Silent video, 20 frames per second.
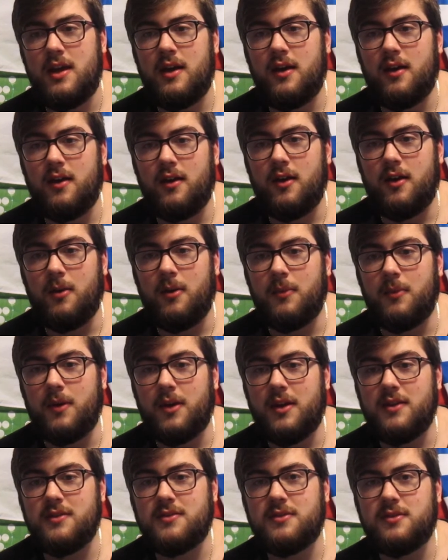
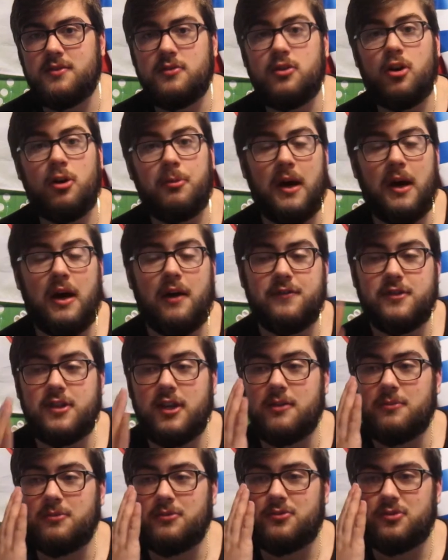against the top half
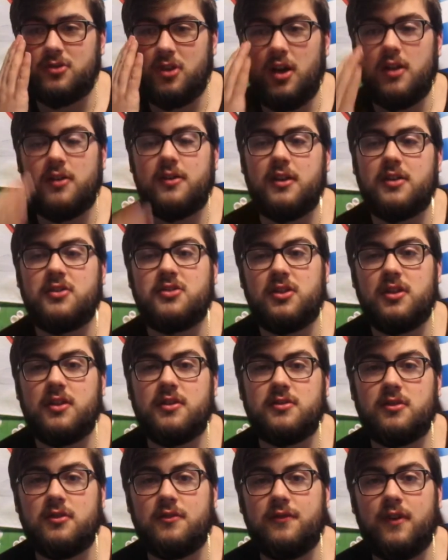table side this year
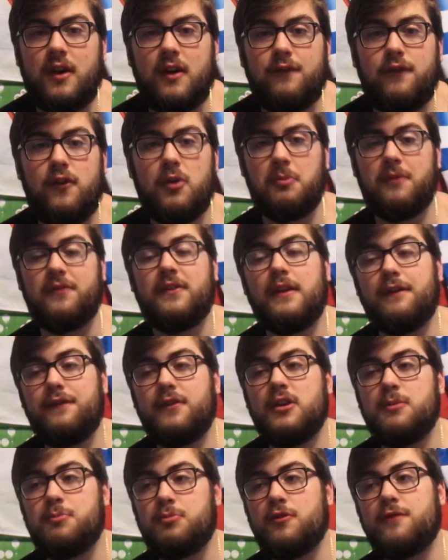so far. Fulham have
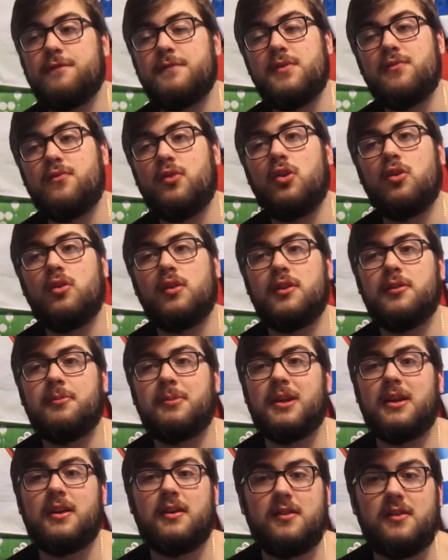definitely proved me wrong at the
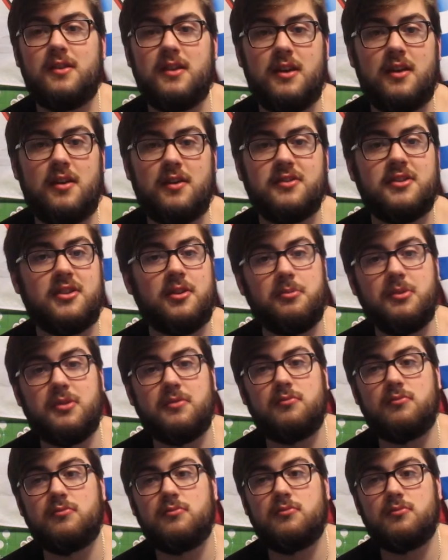beginning of the year. I said they'll be
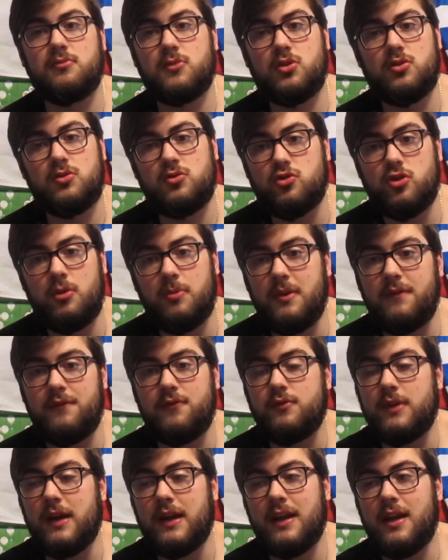troubling
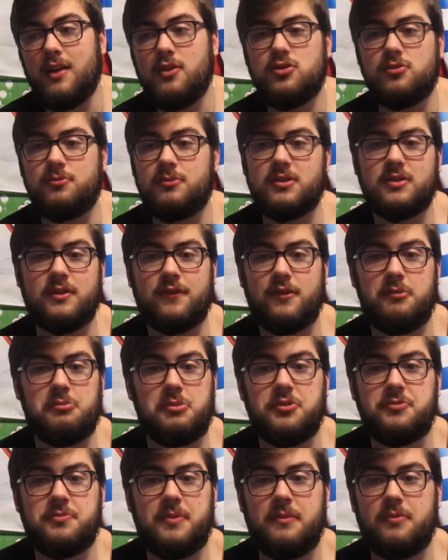for relegation, because I think
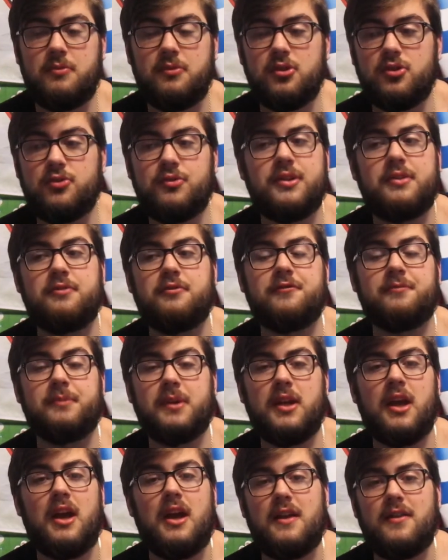most people would agree with
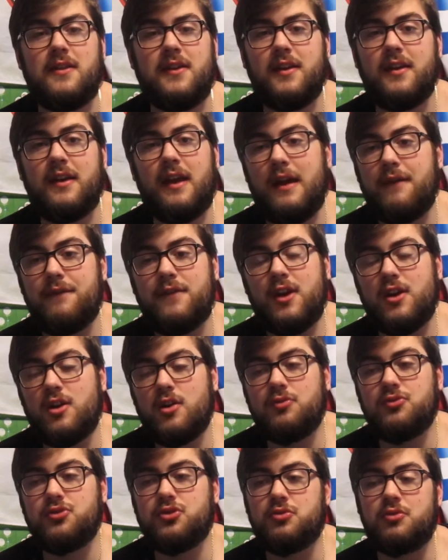me they didn't have that
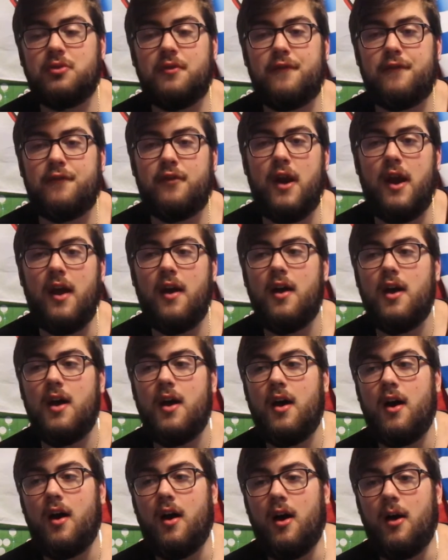goal scoring threat,
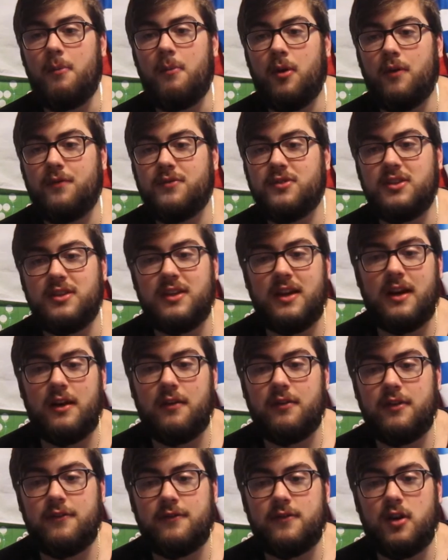but obviously
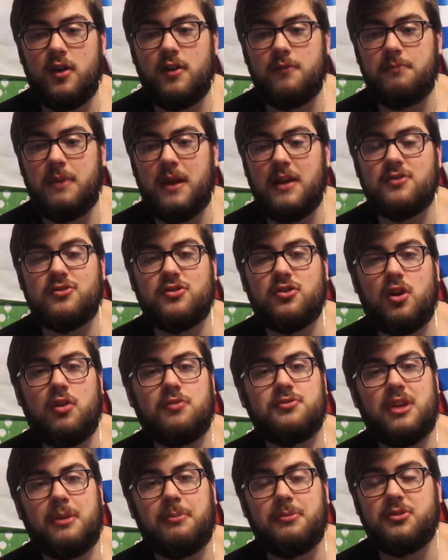now they've kind of balanced the
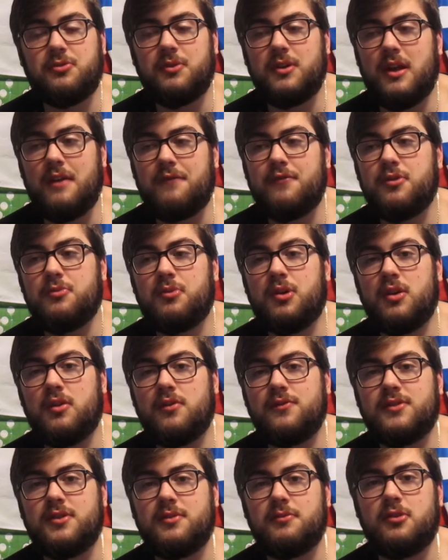goals out between everyone.
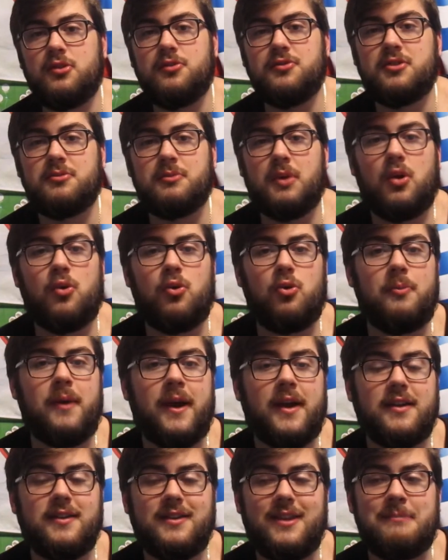Obviously losing
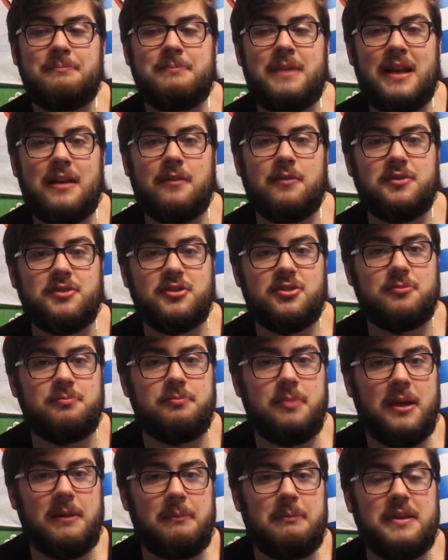McCormack and Dembele was such a
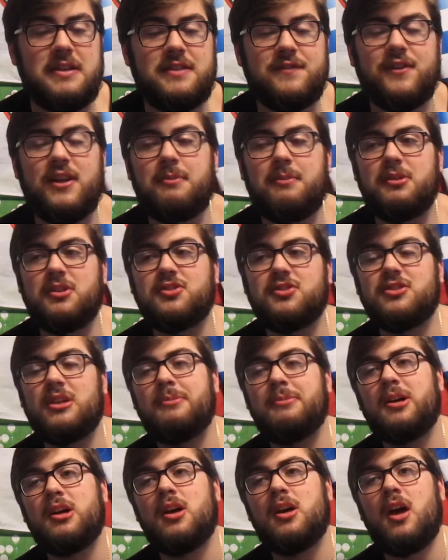big miss for them in the
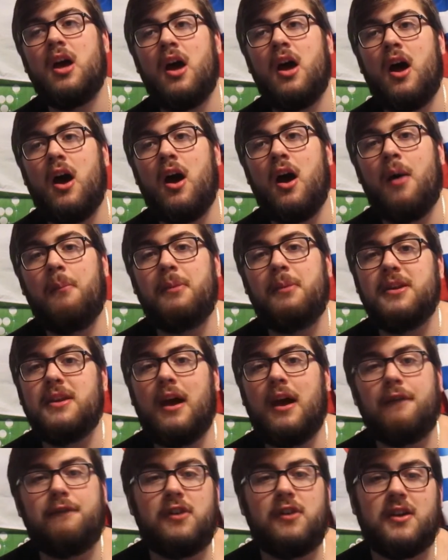summer, but
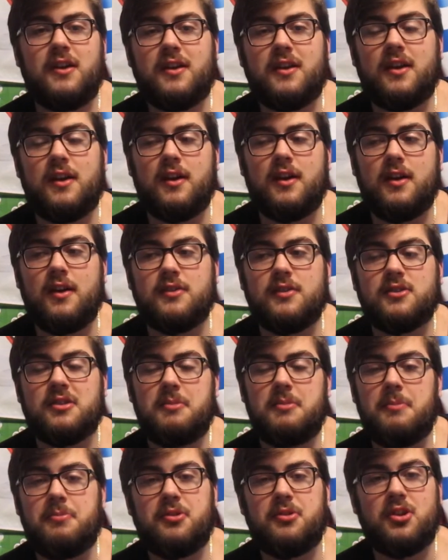I feel like it's going
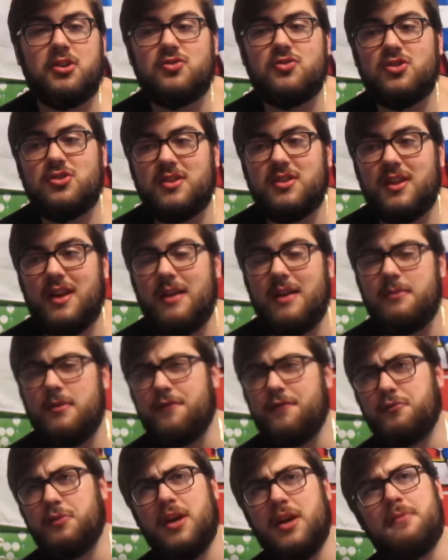to be a pretty interesting game
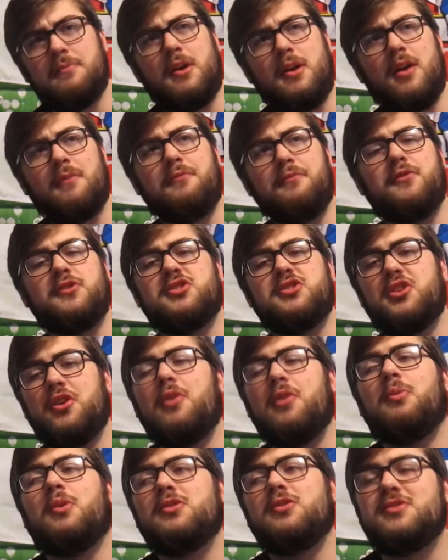either way for
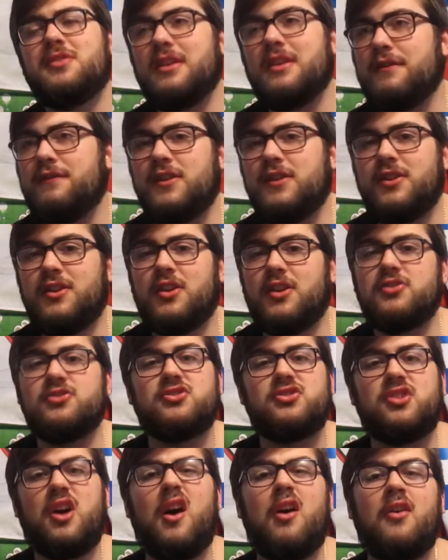Tanai Watson if he does
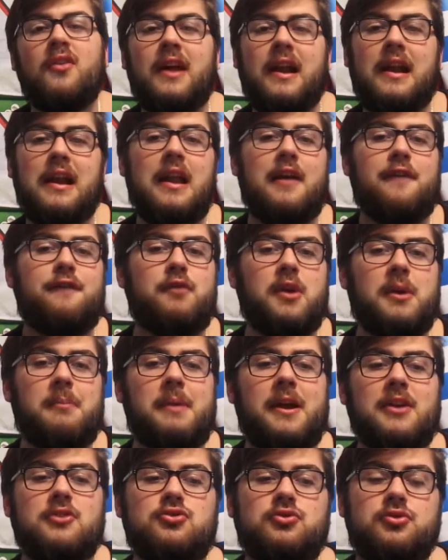start on that left wing
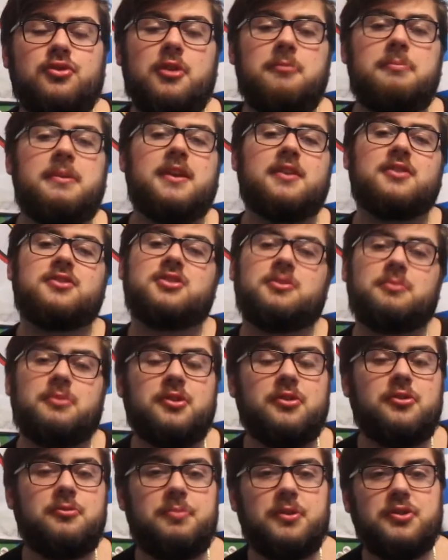back. Jordan Obita is
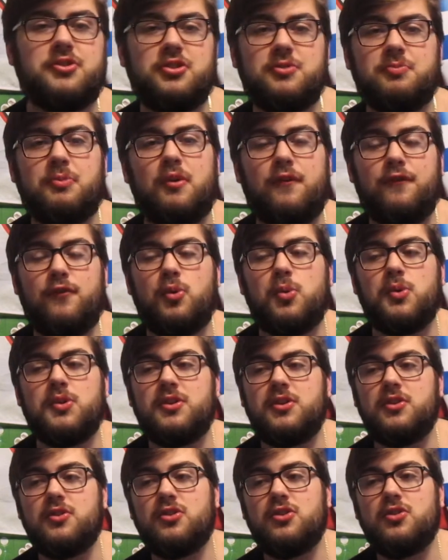someone who pushes more
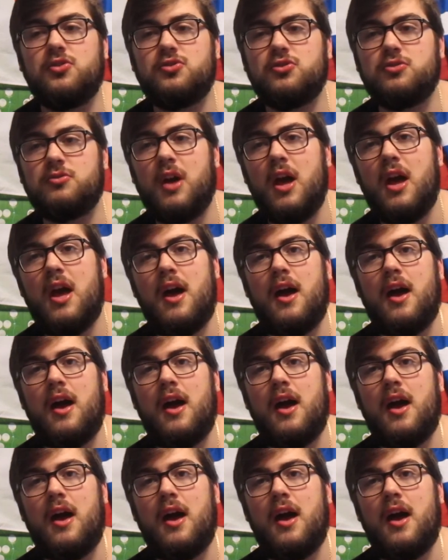forward than usual.